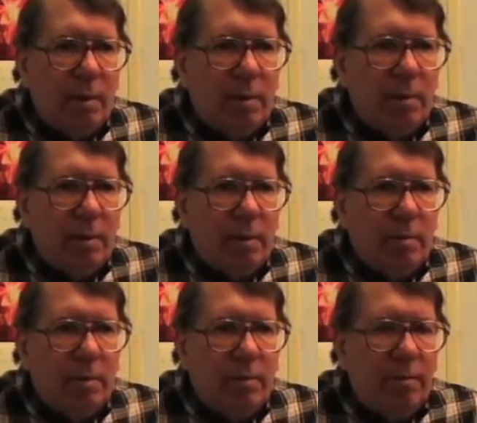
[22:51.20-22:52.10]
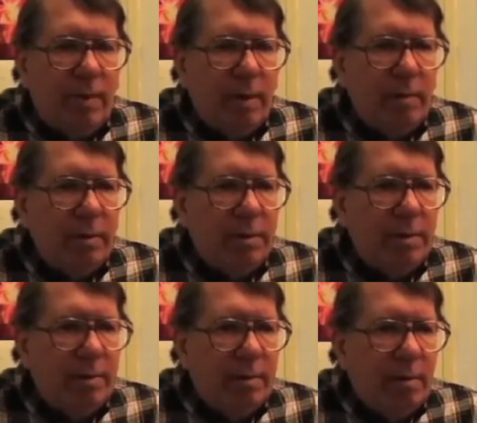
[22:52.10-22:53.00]
And what finally
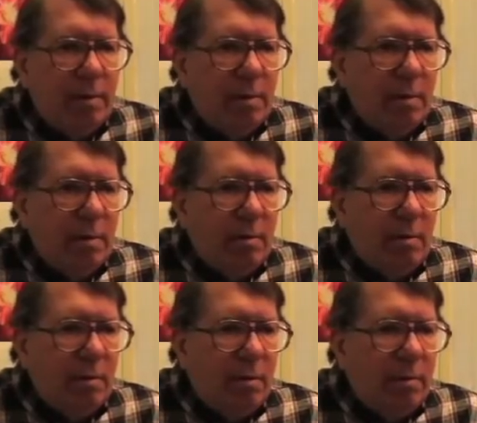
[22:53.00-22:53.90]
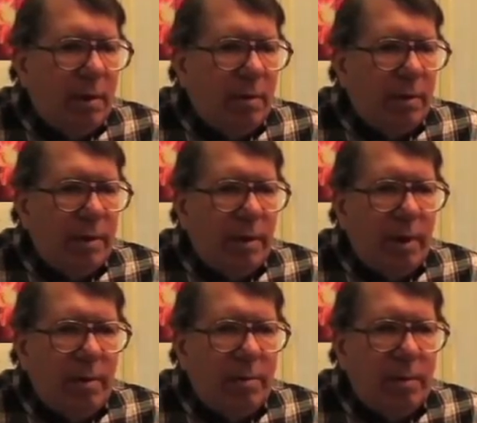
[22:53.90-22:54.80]
was, Mel Green
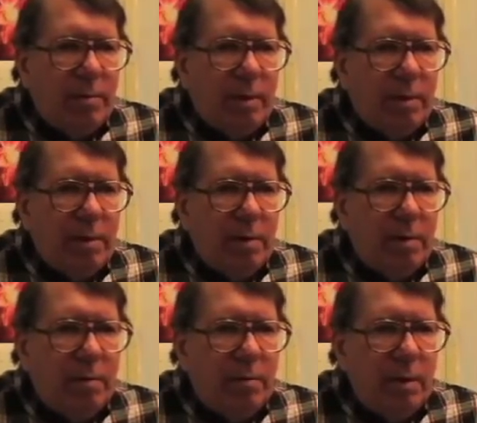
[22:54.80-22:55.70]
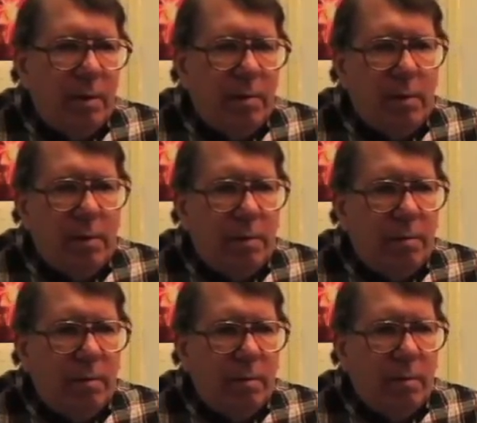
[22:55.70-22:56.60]
came up to me and said, he was
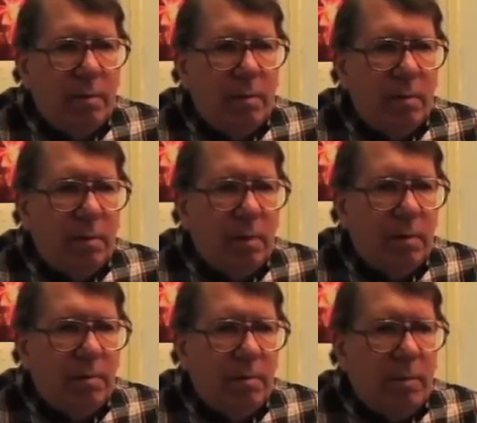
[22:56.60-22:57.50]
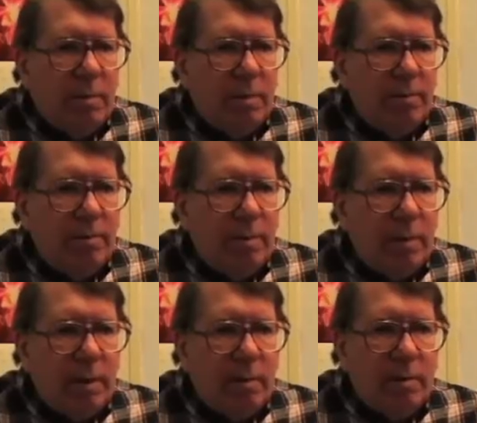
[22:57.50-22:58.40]
on the board of
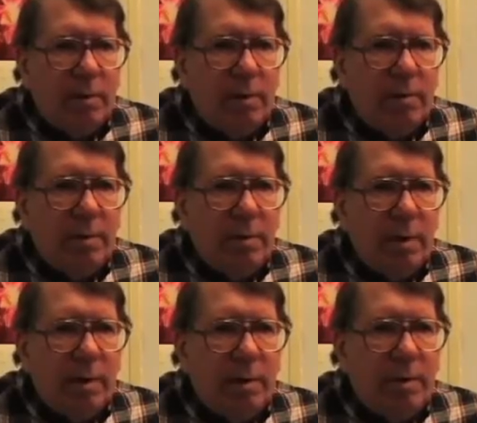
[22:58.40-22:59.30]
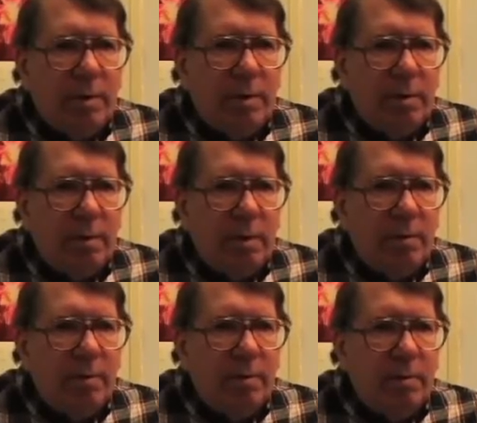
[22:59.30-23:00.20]
molecular and general genetics, and he said, well,
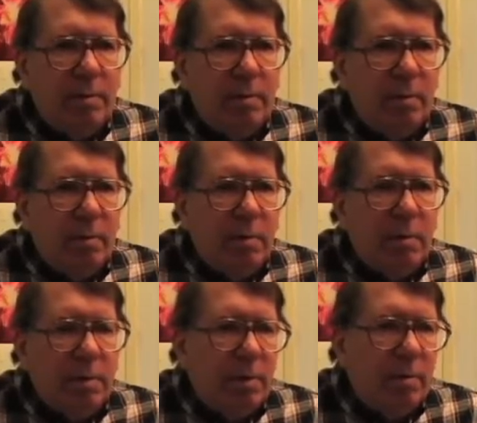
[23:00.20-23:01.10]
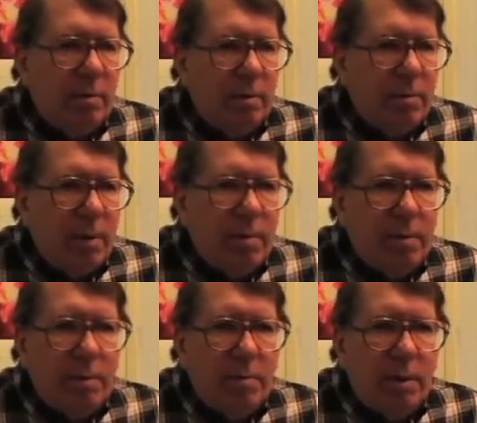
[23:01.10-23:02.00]
if you can send your
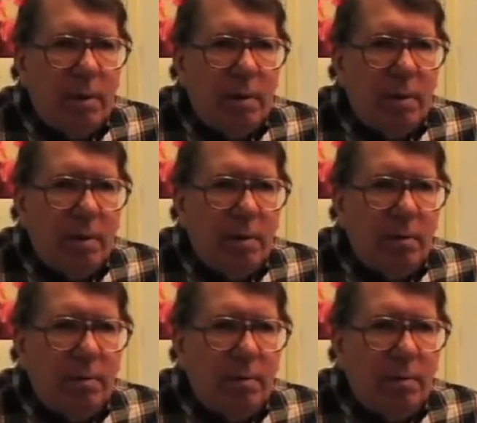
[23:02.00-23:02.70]
papers to me and I'll get